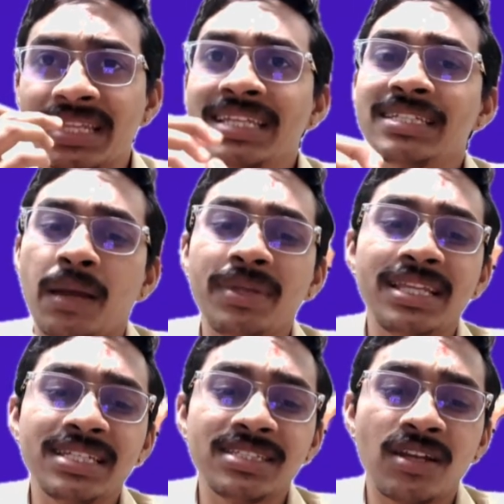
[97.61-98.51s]
This
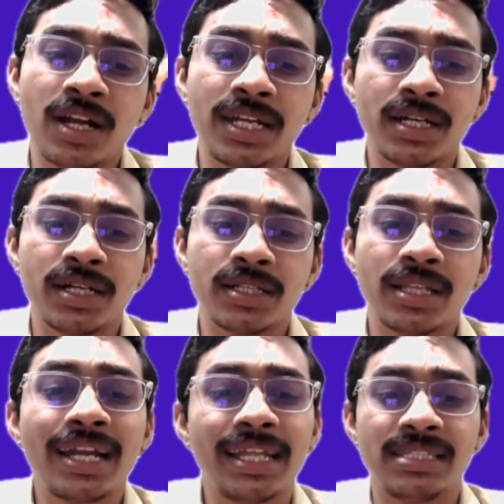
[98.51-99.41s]
is not
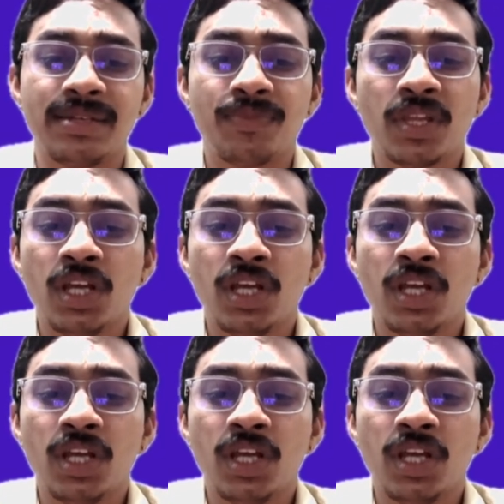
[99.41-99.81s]
that easy.